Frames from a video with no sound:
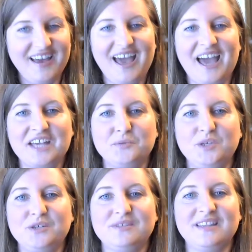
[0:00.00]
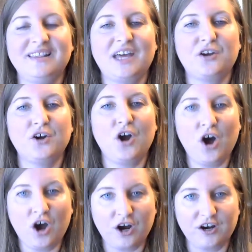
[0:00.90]
as we use the letter
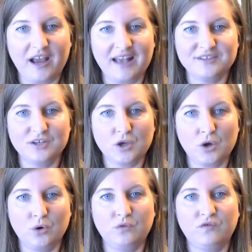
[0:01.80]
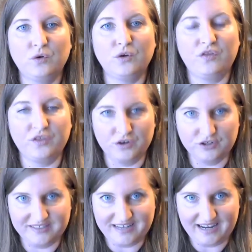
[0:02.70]
R as the code for
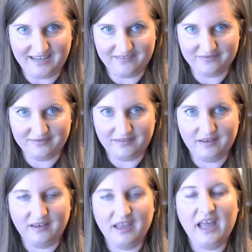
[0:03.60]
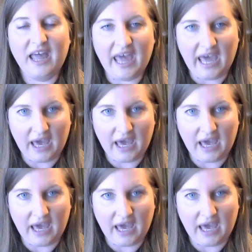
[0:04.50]
Thursday. F